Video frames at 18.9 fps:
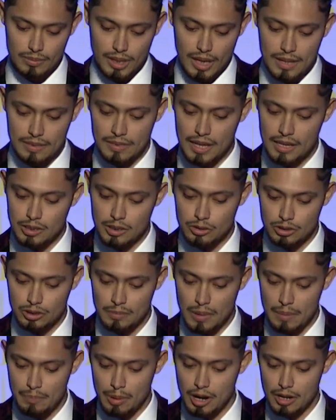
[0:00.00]
And thank you to
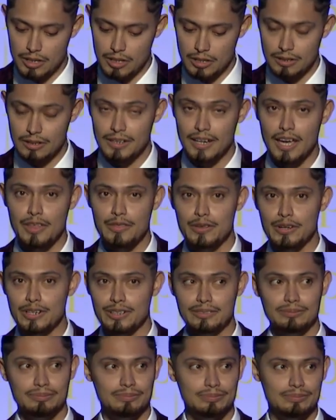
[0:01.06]
my partner,
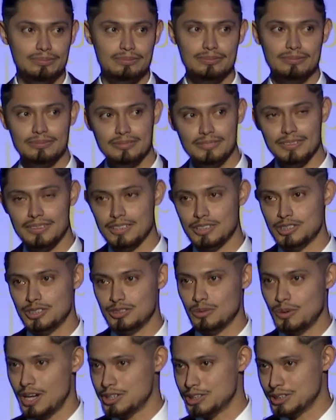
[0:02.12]
Heather, I think she's
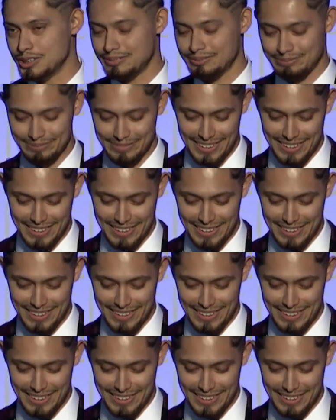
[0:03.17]
watching,